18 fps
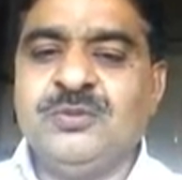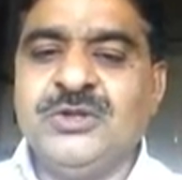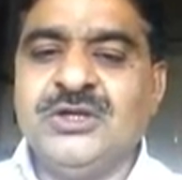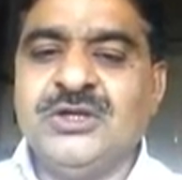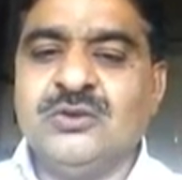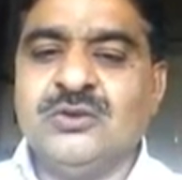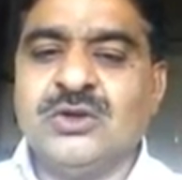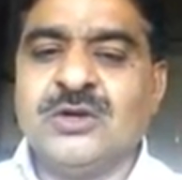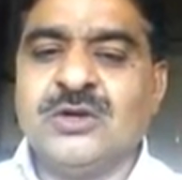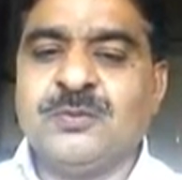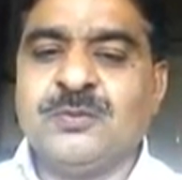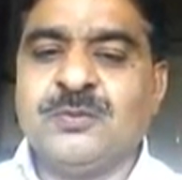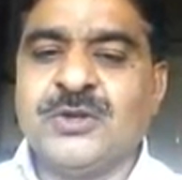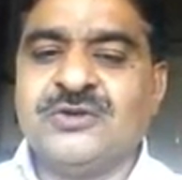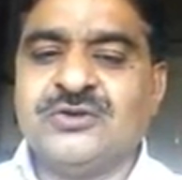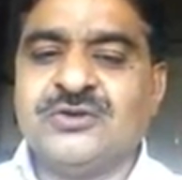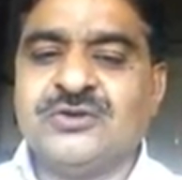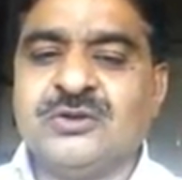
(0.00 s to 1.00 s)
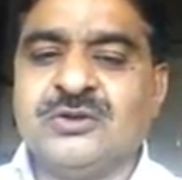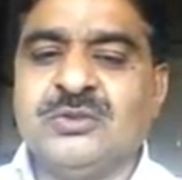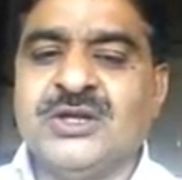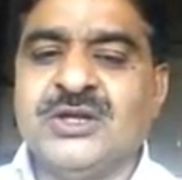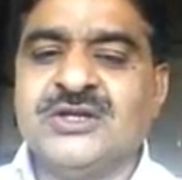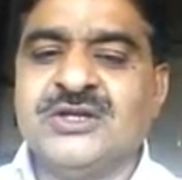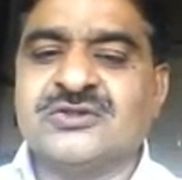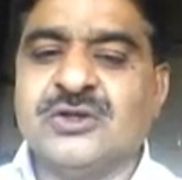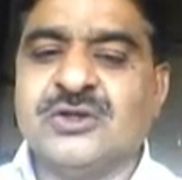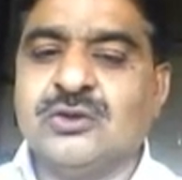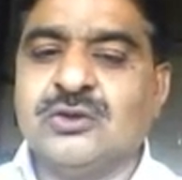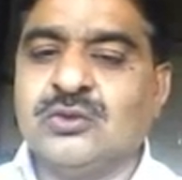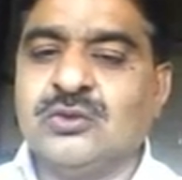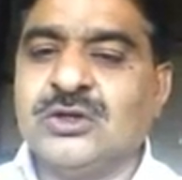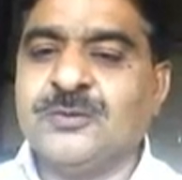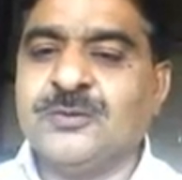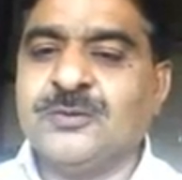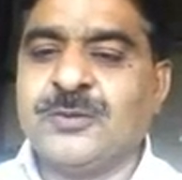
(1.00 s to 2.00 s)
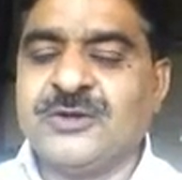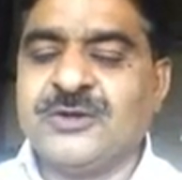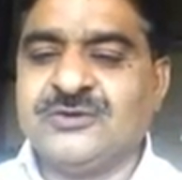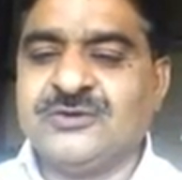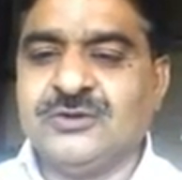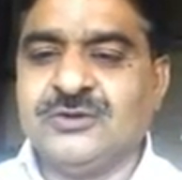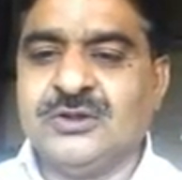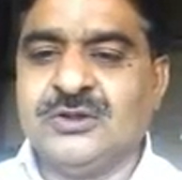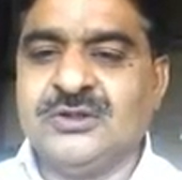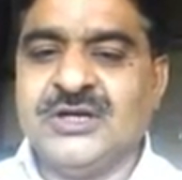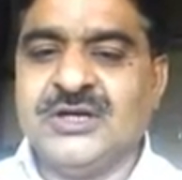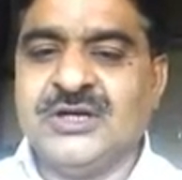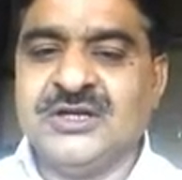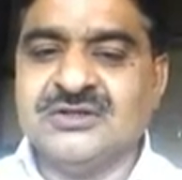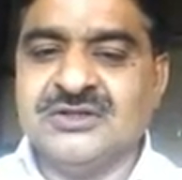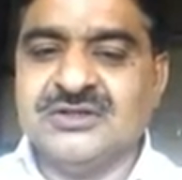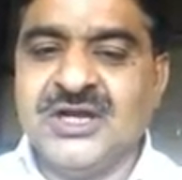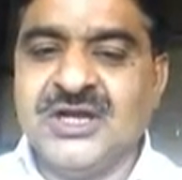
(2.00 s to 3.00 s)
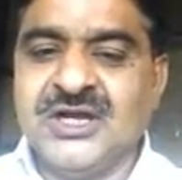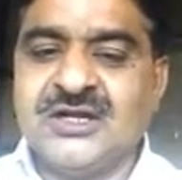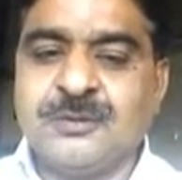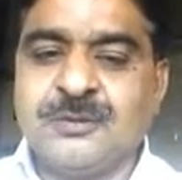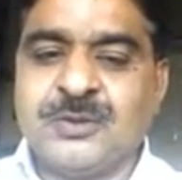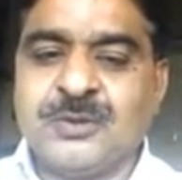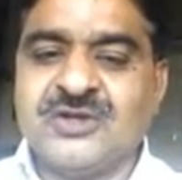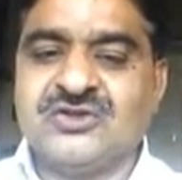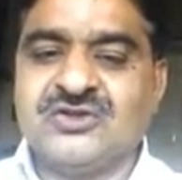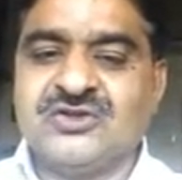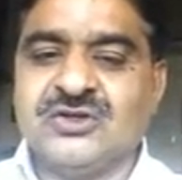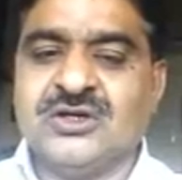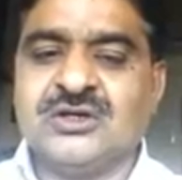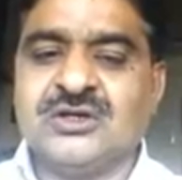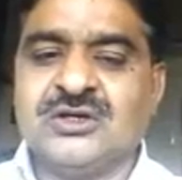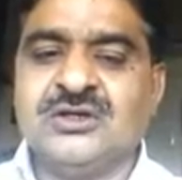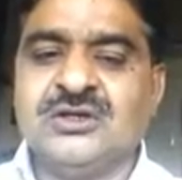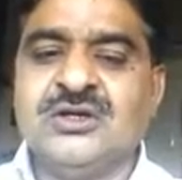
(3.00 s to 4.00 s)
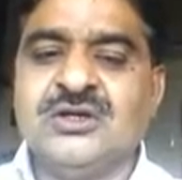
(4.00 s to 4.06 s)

inward pressure minus outward pressure, that is net pressure